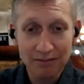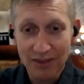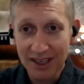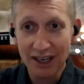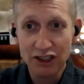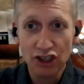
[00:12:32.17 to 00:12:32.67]

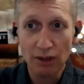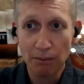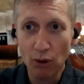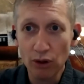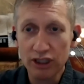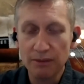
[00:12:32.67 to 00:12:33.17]
to the
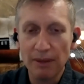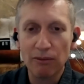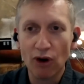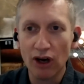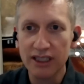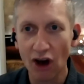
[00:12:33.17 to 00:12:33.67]
board to
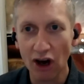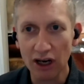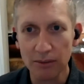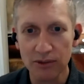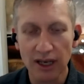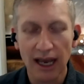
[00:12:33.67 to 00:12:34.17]
memorize the
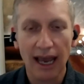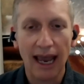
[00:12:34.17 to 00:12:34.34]
items.